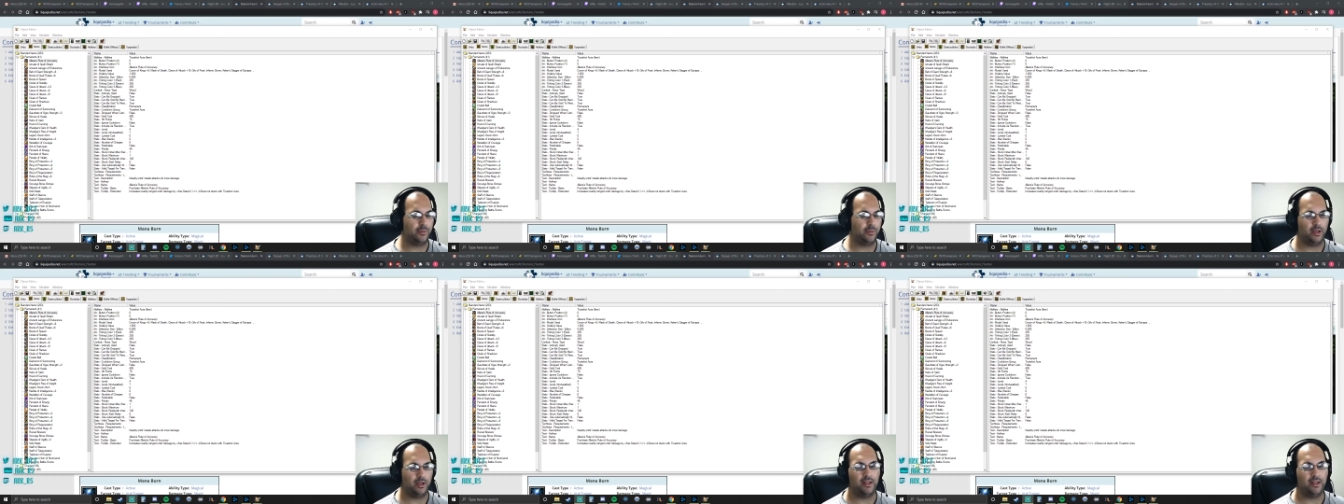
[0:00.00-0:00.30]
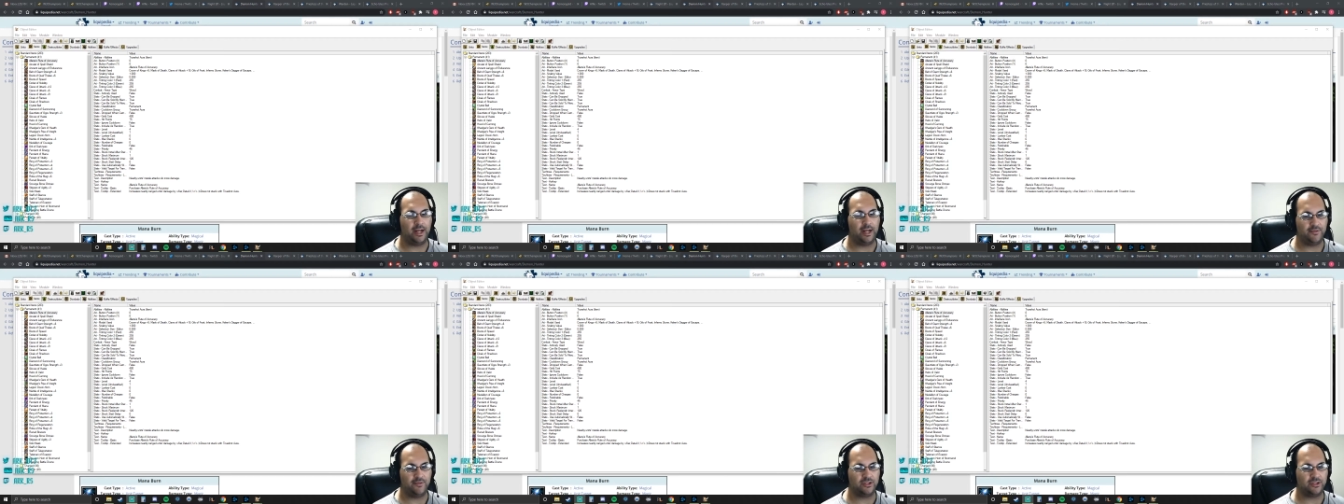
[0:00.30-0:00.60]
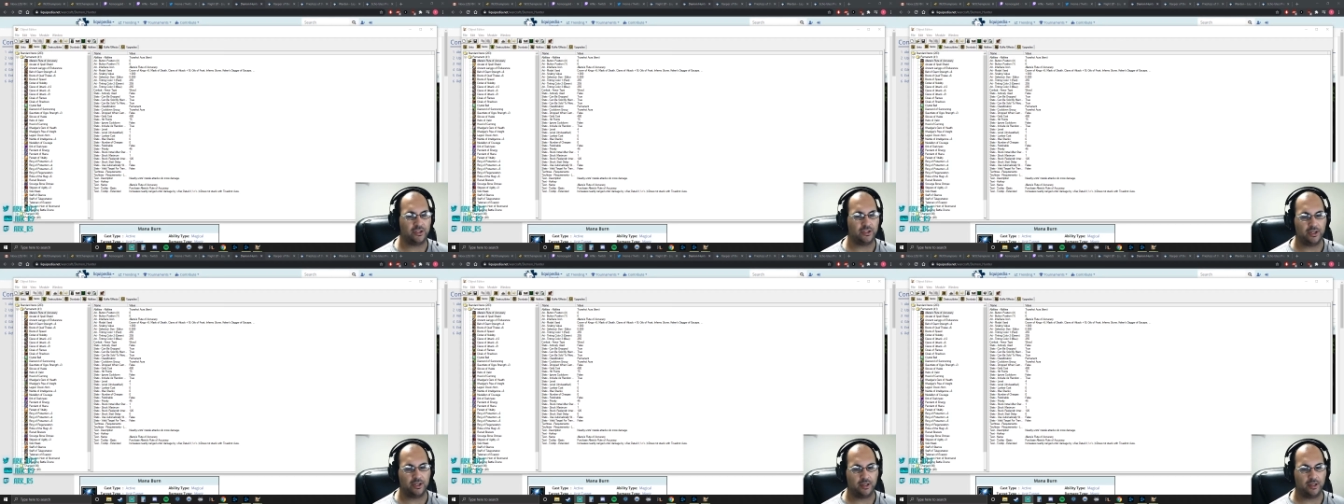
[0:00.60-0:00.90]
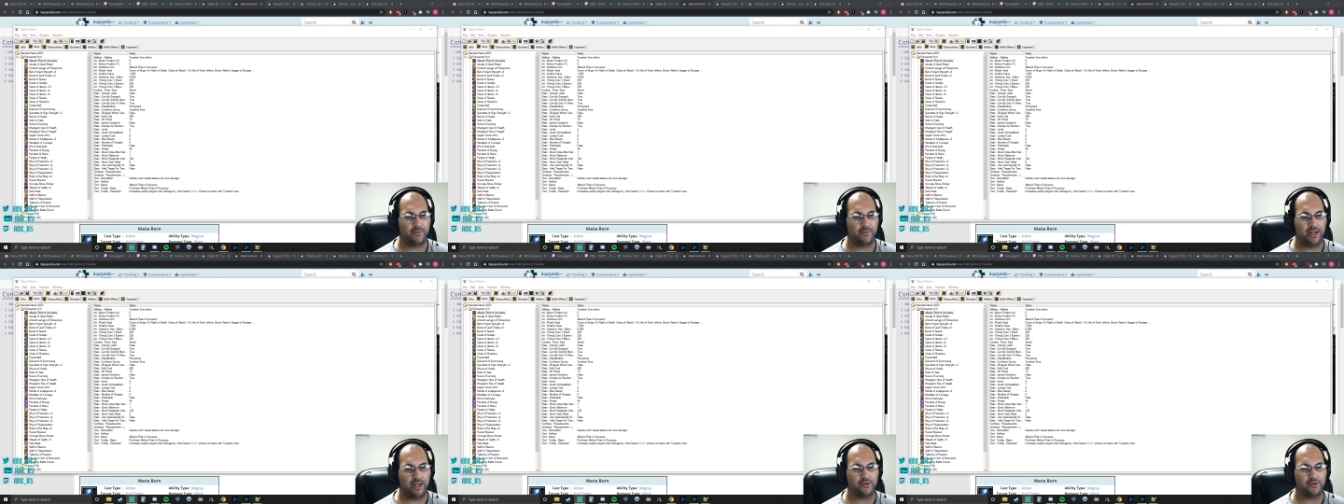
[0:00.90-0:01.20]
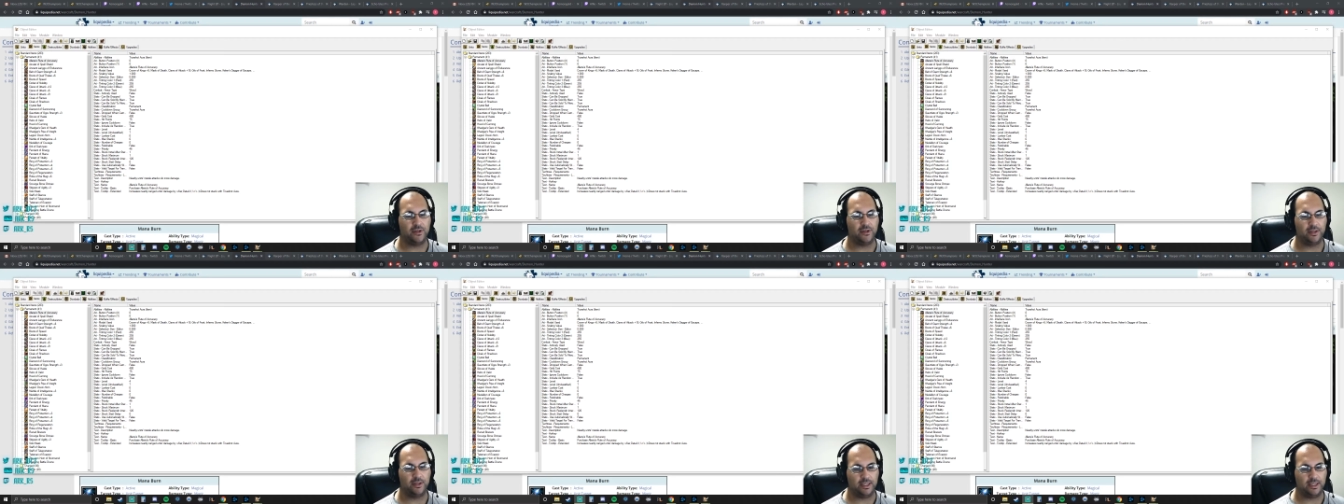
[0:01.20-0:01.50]
But a lot of it's just going to come down
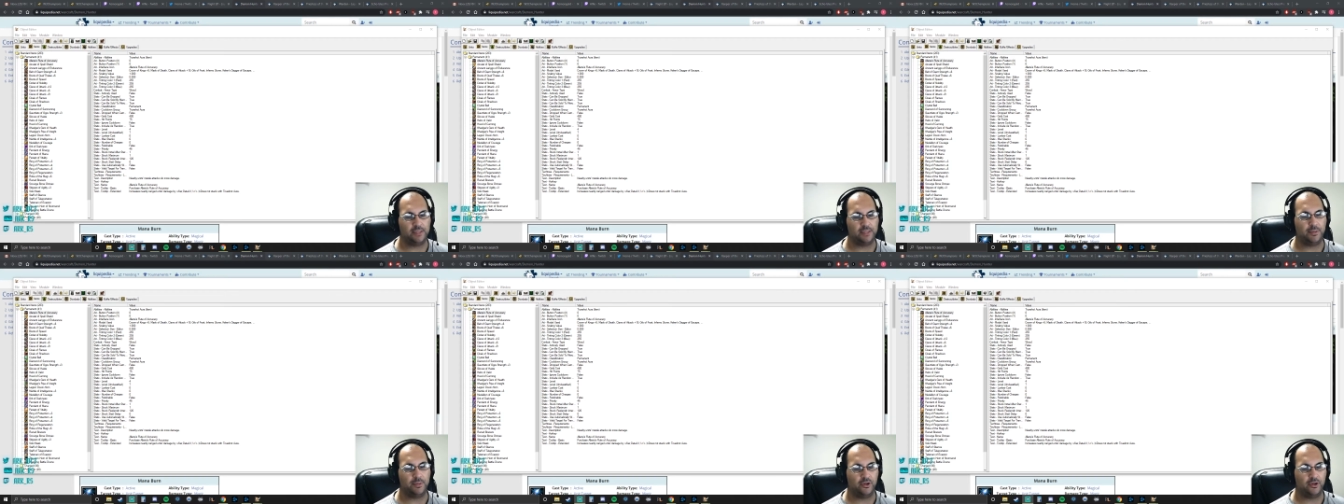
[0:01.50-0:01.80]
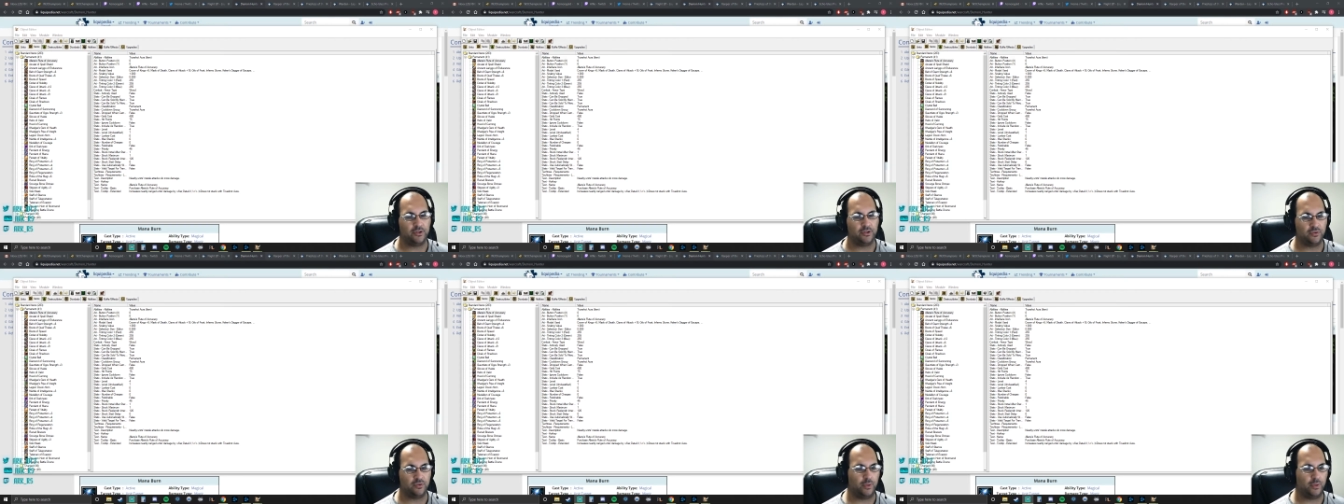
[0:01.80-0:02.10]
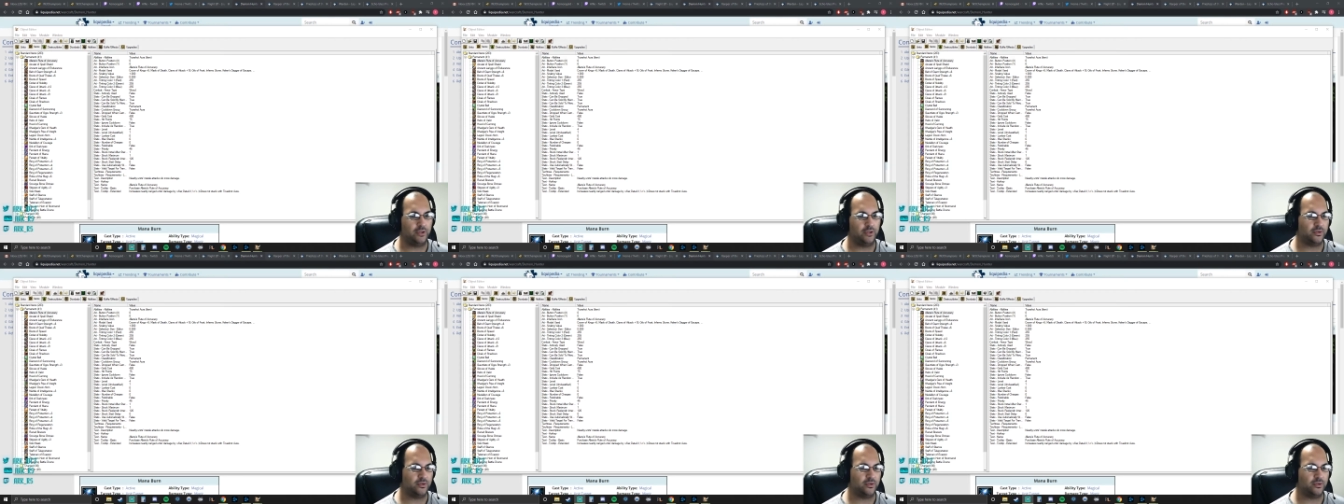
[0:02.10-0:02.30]
to experience as well.